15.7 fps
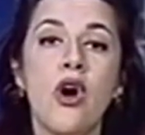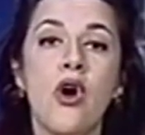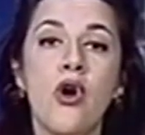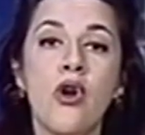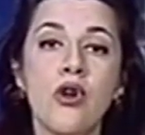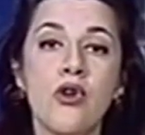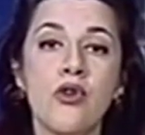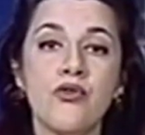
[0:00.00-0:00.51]

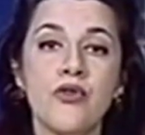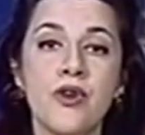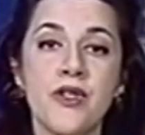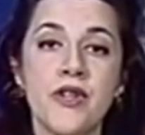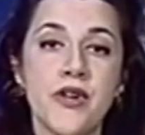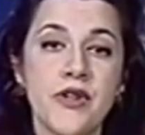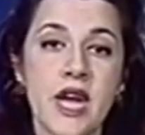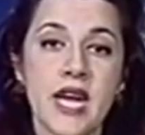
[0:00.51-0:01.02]
all over
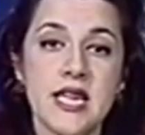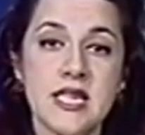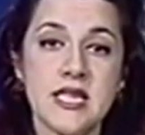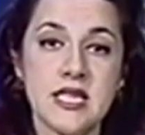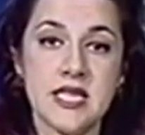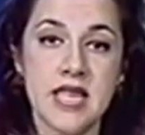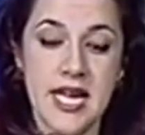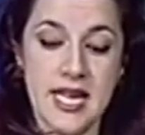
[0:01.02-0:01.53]
the United
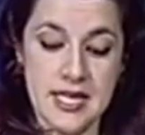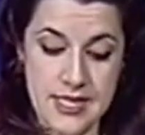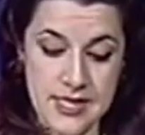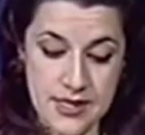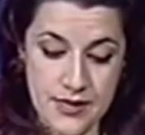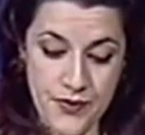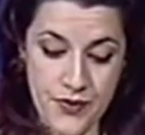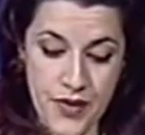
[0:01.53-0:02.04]

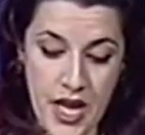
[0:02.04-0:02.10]
States.